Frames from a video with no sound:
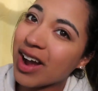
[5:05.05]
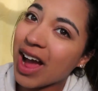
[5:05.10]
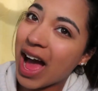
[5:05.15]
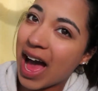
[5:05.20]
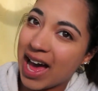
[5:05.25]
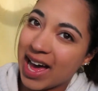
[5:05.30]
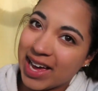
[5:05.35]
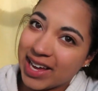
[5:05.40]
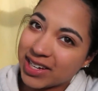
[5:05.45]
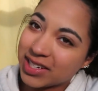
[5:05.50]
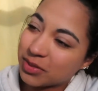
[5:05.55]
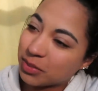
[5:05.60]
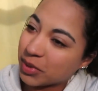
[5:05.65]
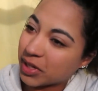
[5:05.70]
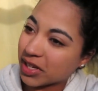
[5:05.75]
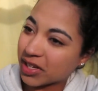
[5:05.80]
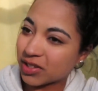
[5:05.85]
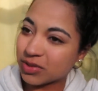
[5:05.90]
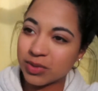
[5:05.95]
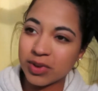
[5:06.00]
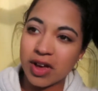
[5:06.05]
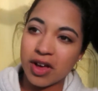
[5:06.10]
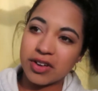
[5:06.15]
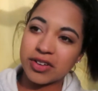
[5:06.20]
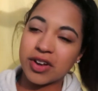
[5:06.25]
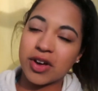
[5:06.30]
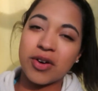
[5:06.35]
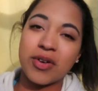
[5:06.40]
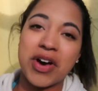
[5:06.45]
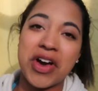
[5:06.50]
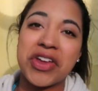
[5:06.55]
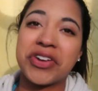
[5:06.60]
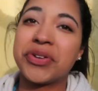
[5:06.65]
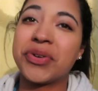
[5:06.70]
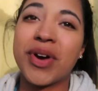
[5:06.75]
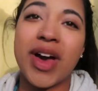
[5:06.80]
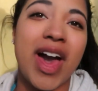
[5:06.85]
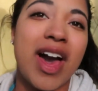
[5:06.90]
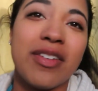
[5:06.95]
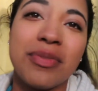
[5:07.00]
eyes because we all know I
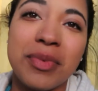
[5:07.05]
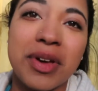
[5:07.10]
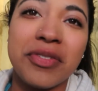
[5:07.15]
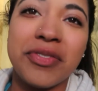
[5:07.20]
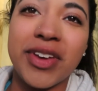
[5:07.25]
do half my